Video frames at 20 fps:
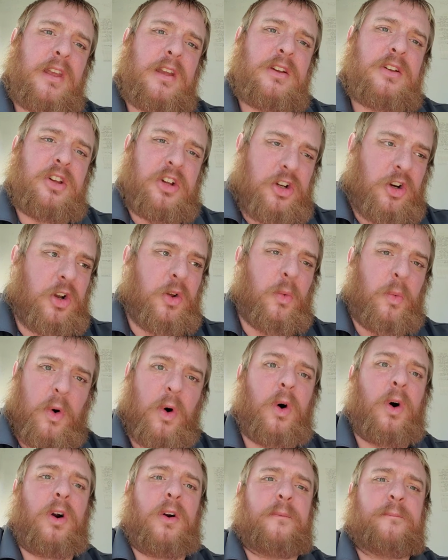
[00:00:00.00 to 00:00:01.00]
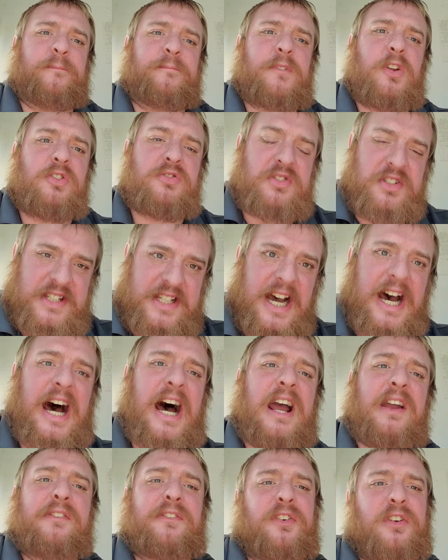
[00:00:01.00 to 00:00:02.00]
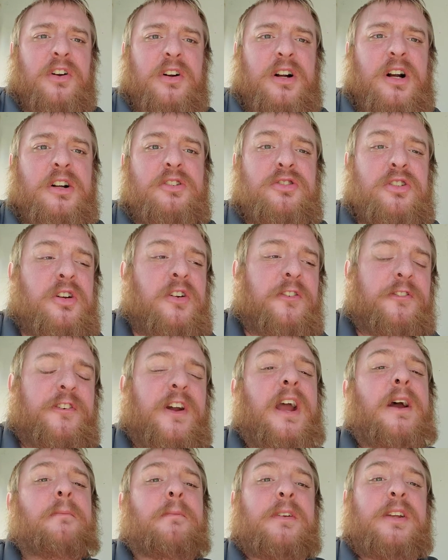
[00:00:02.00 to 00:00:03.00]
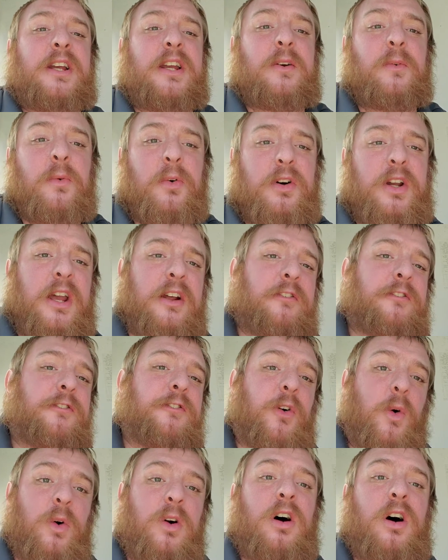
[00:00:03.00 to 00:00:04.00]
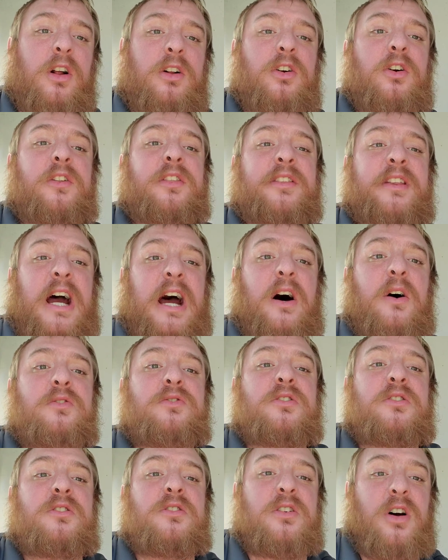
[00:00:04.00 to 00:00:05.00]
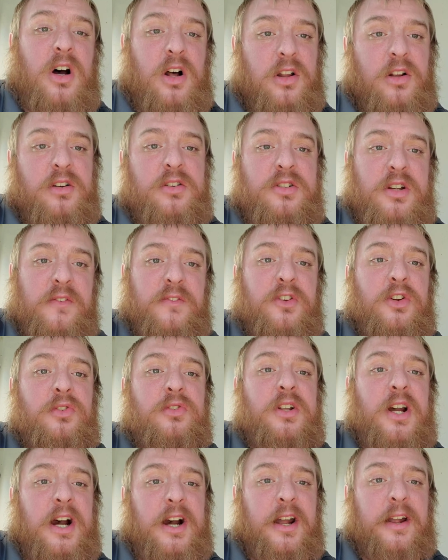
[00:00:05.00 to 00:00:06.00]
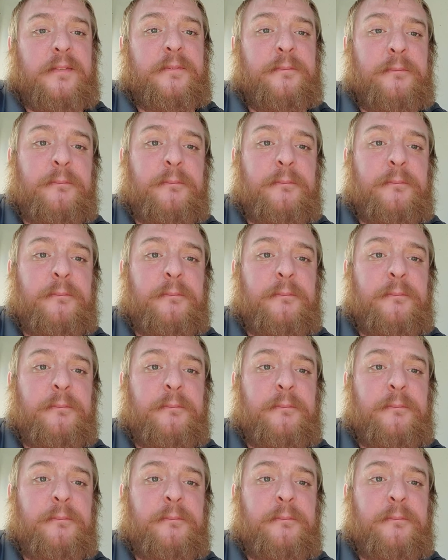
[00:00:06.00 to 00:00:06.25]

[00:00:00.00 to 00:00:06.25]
You go to war. You die for your country. Your family will get $400,000 if you die.